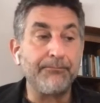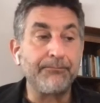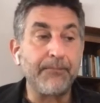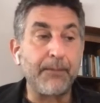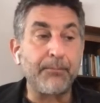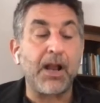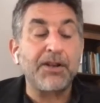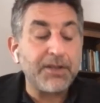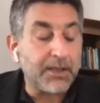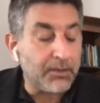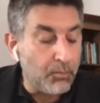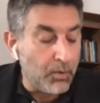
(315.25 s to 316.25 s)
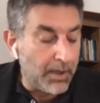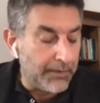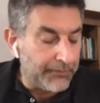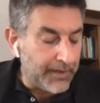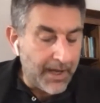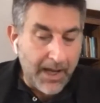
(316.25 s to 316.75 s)
The project
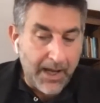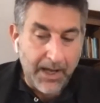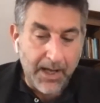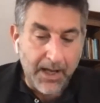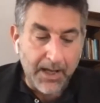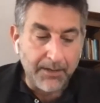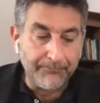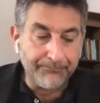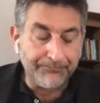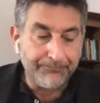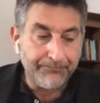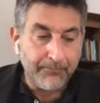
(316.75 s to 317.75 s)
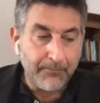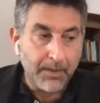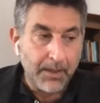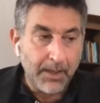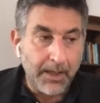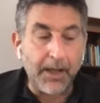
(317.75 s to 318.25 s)
was an
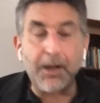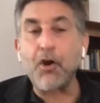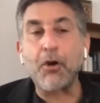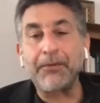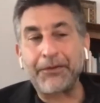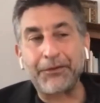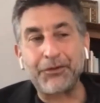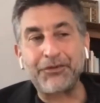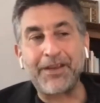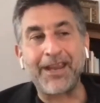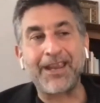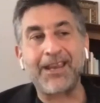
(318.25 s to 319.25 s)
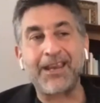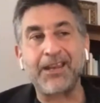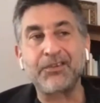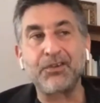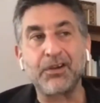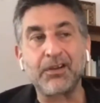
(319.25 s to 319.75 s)
enormous undertaking.
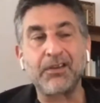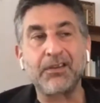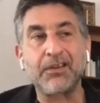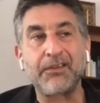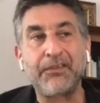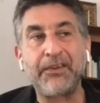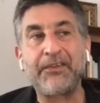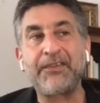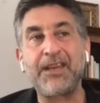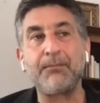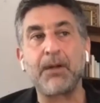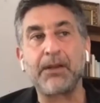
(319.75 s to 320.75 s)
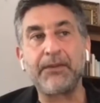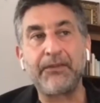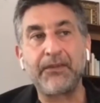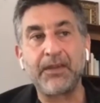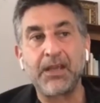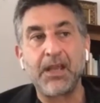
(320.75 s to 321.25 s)
It took 16
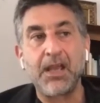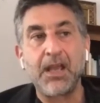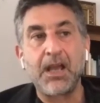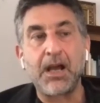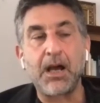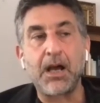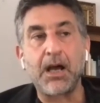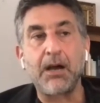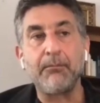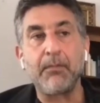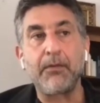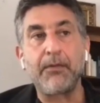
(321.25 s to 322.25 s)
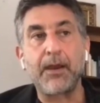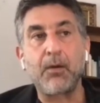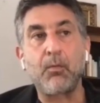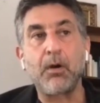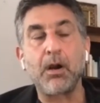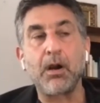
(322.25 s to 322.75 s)
months.
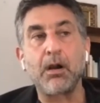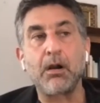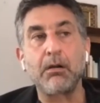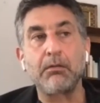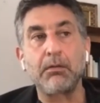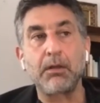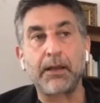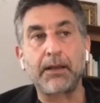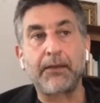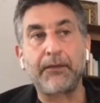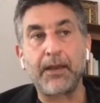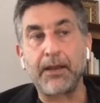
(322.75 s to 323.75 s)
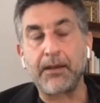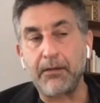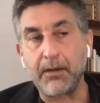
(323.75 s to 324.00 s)
There were, like I said,